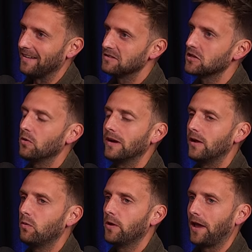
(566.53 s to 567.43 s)
yeah. So we
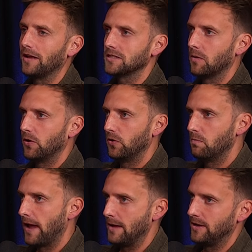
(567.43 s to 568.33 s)
need to work yeah. out someone who
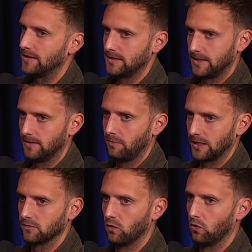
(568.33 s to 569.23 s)
maybe isn't in the
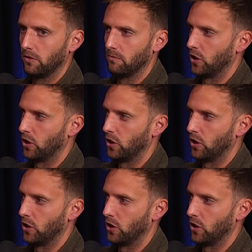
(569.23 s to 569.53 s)
best form at the